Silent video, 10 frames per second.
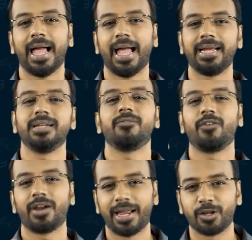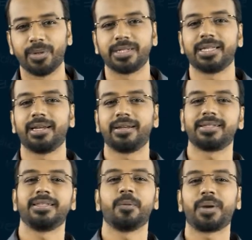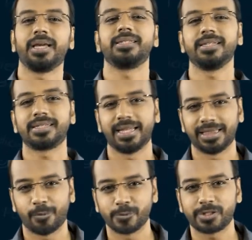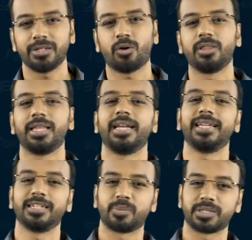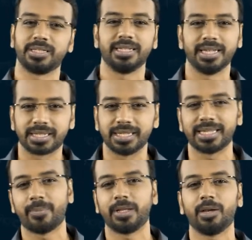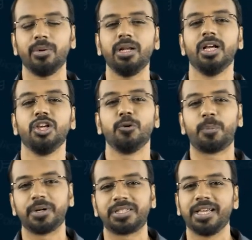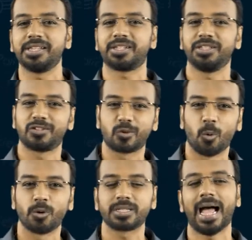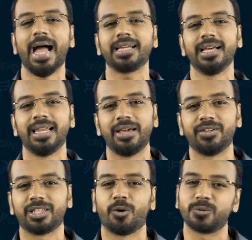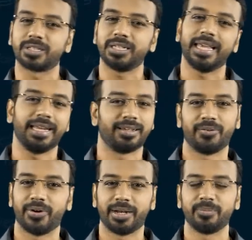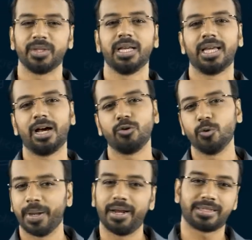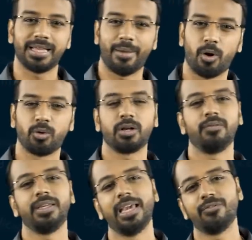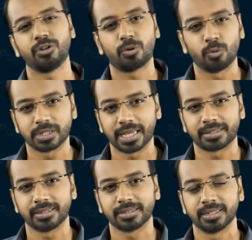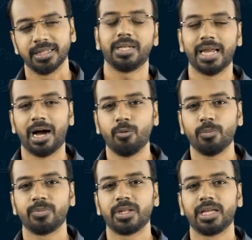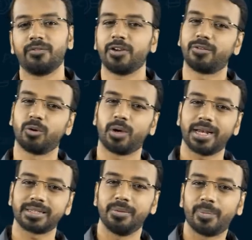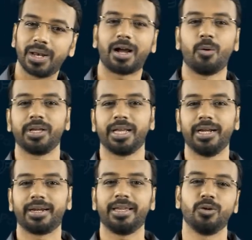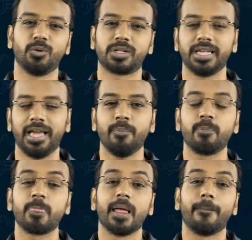and for argument's sake, let us say the price is 10,000, on that 18% GST is applicable. You purchased this course at 11,800. Now you paid us the amount, we gave you the course access. Now if you have to look at a simple accounting entry, you would say,